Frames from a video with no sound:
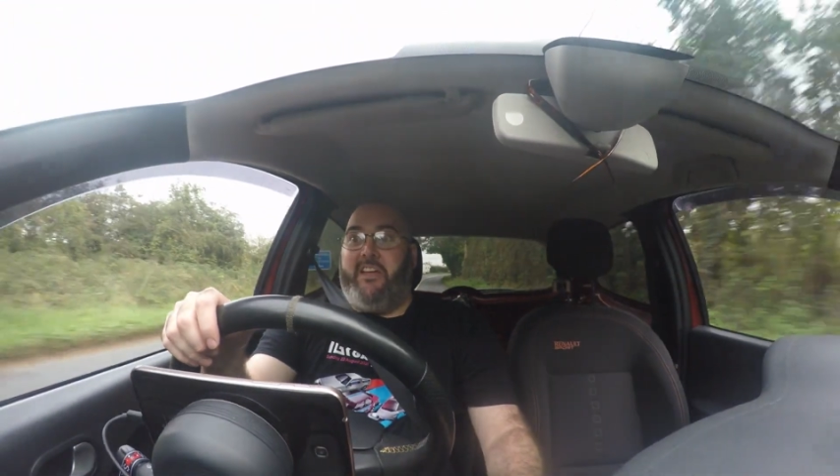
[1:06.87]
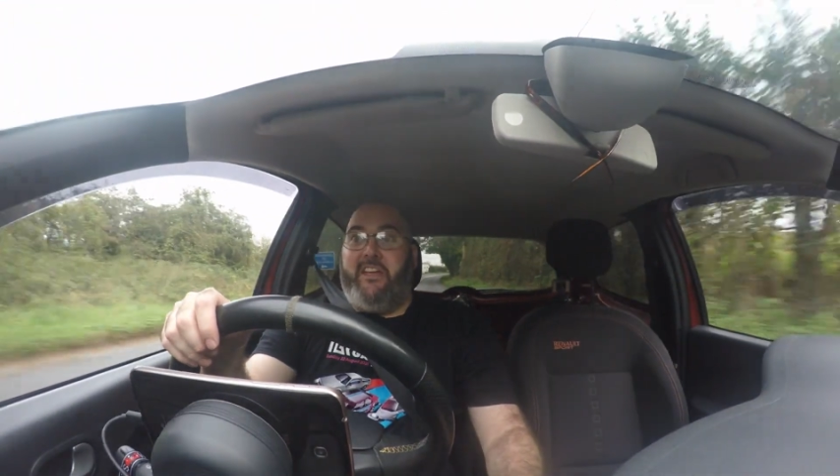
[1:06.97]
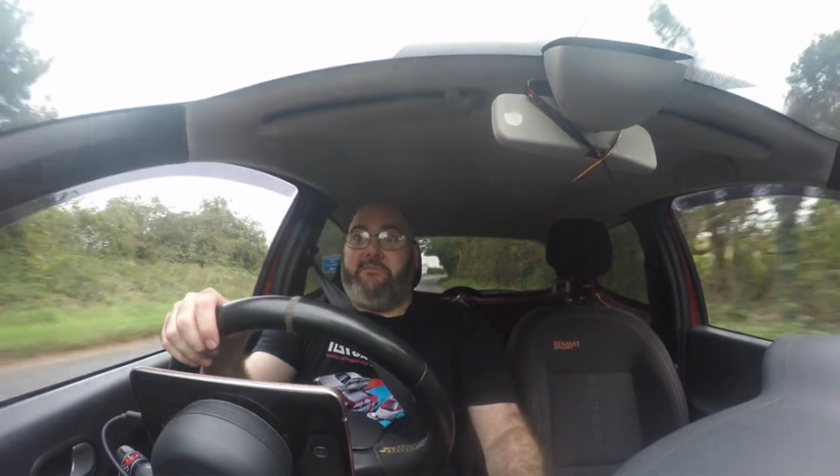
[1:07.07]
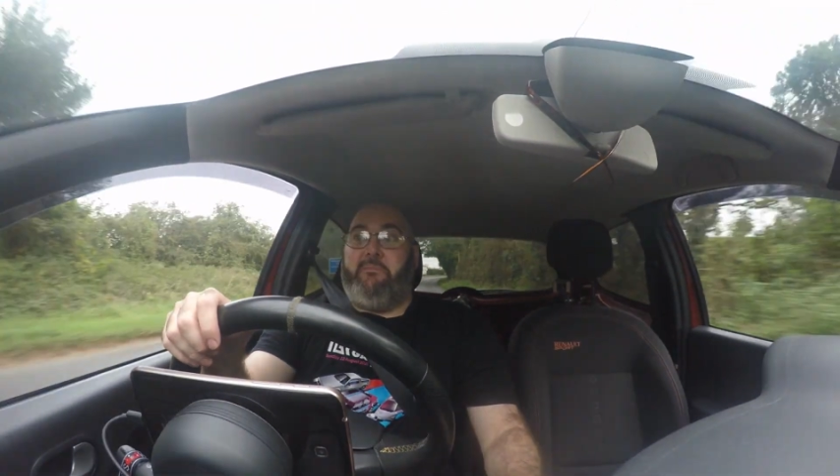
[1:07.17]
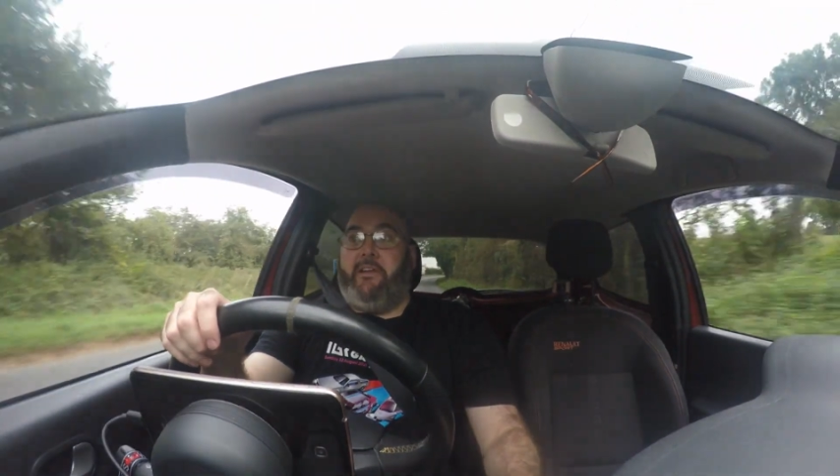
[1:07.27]

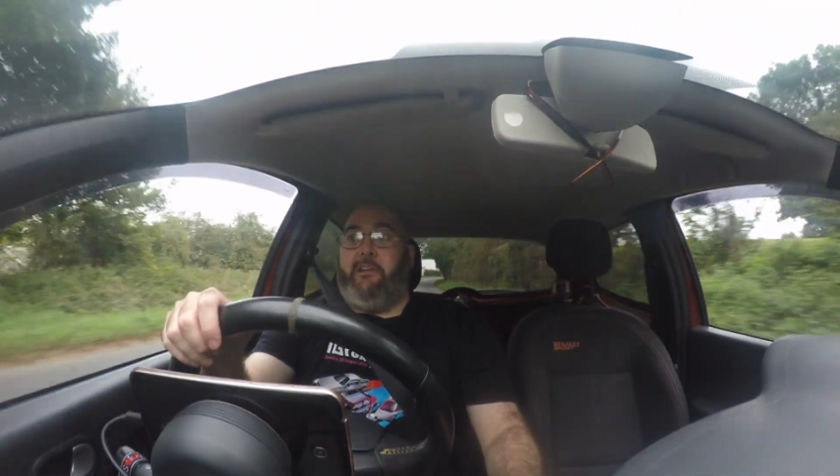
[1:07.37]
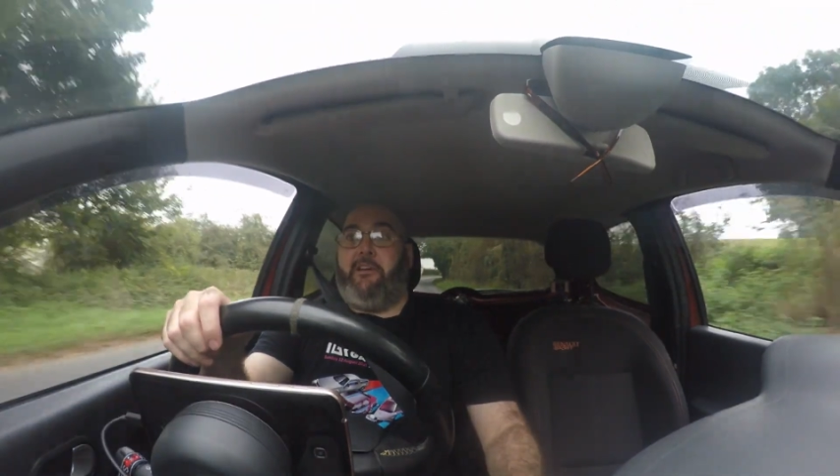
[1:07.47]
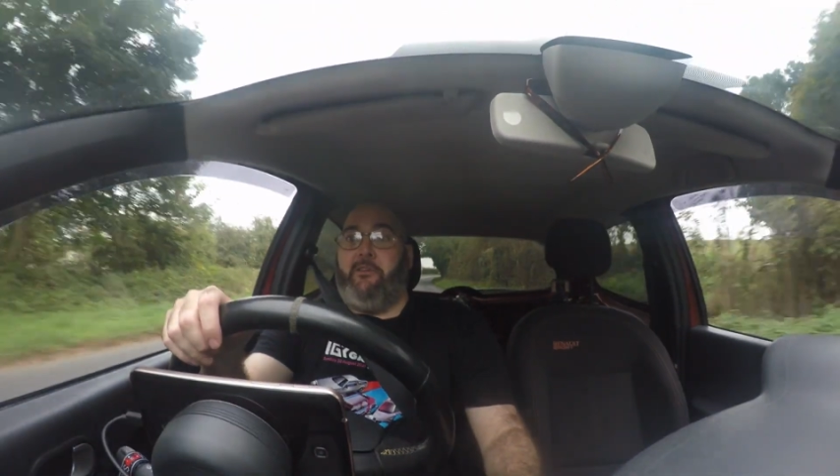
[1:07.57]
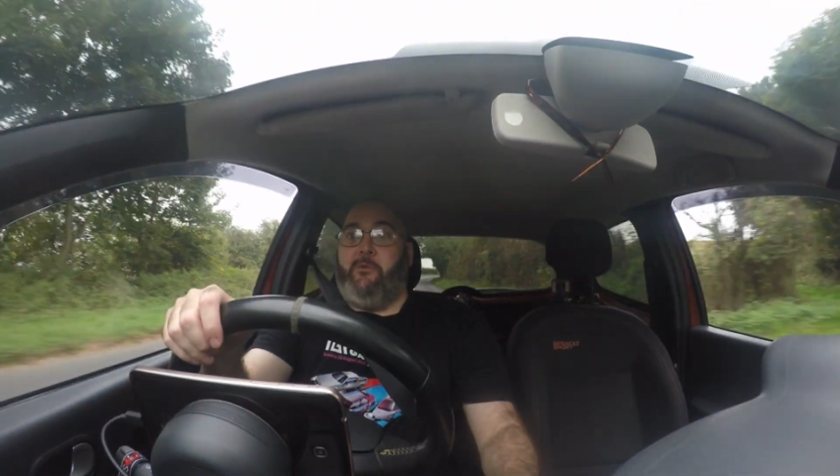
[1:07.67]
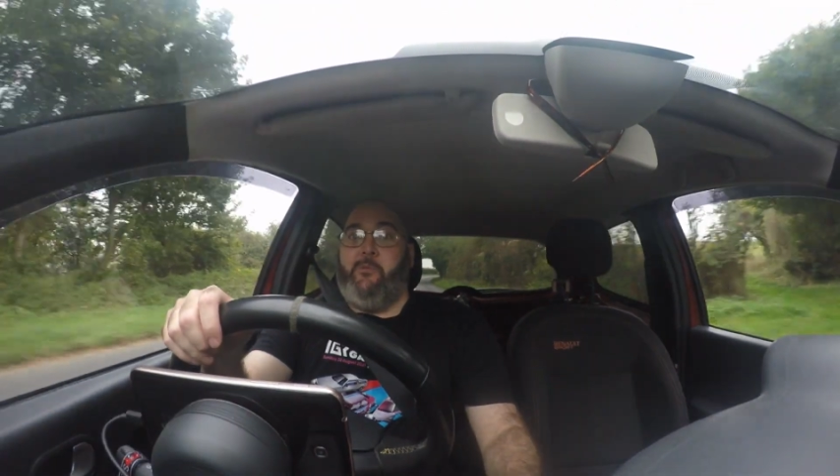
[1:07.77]
it's been
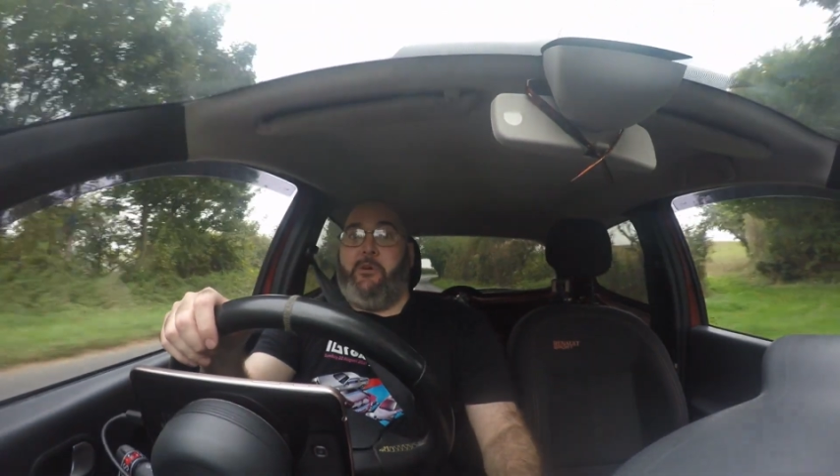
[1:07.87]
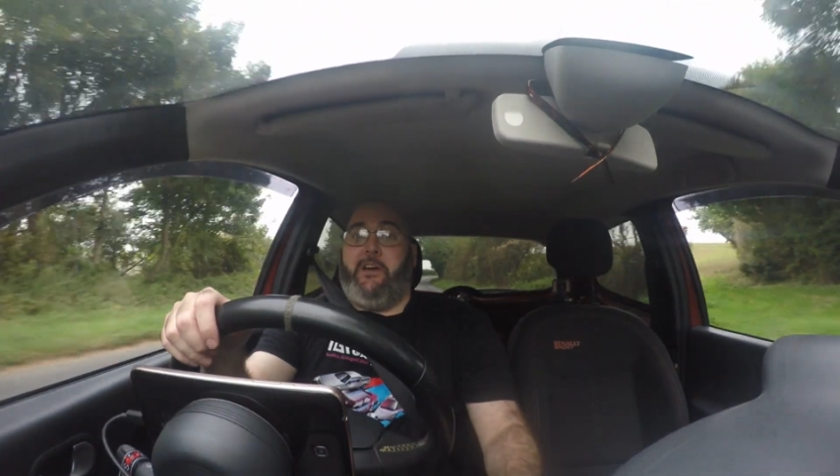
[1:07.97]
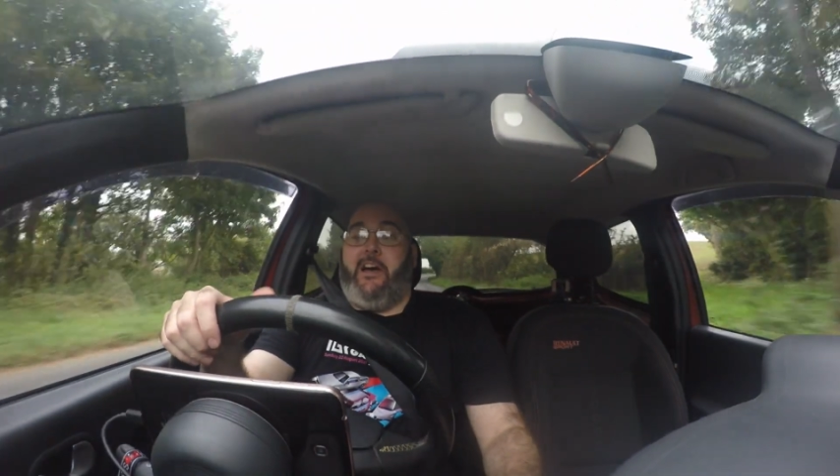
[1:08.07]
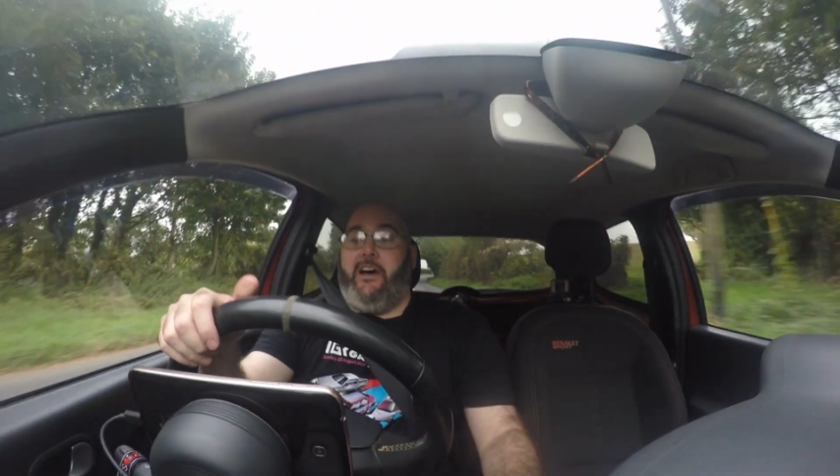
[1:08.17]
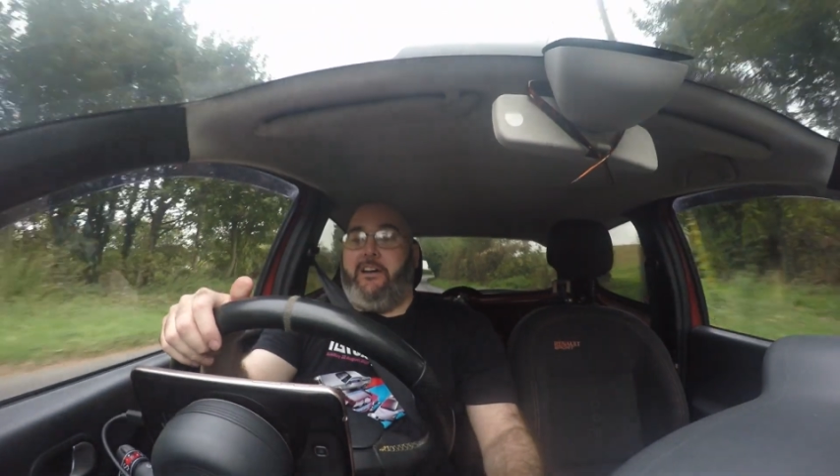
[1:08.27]
like a normal
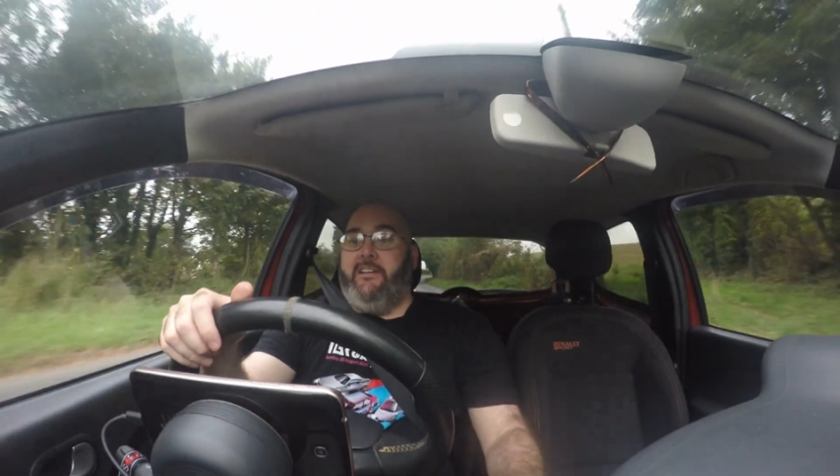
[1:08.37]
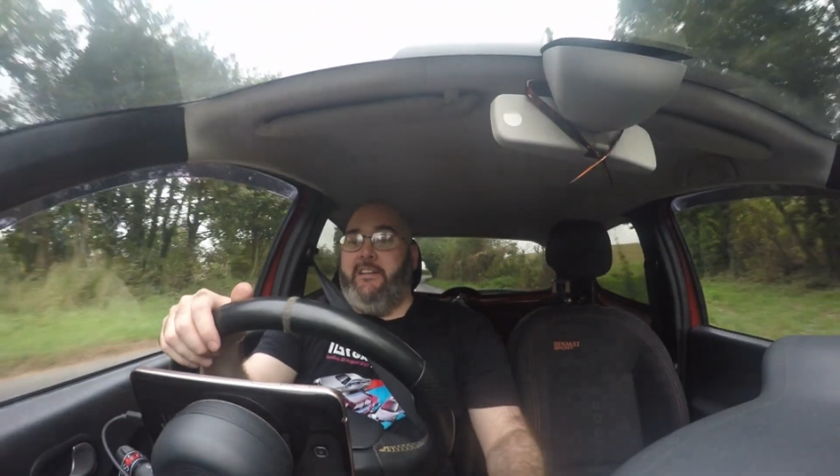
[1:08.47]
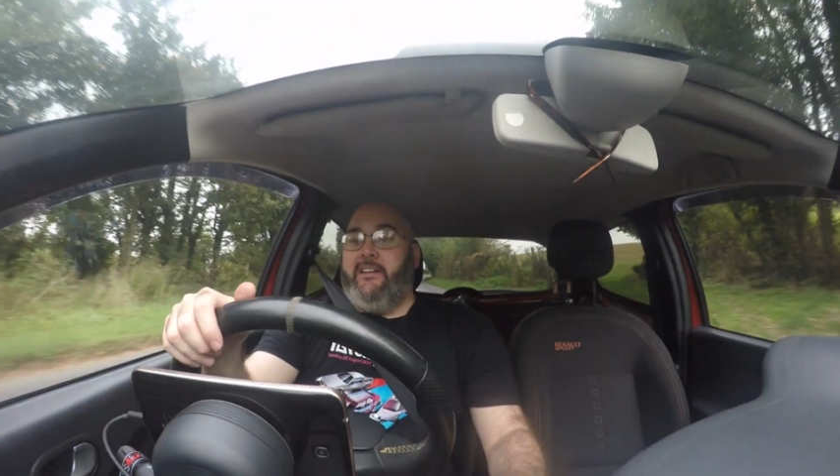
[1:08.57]
car.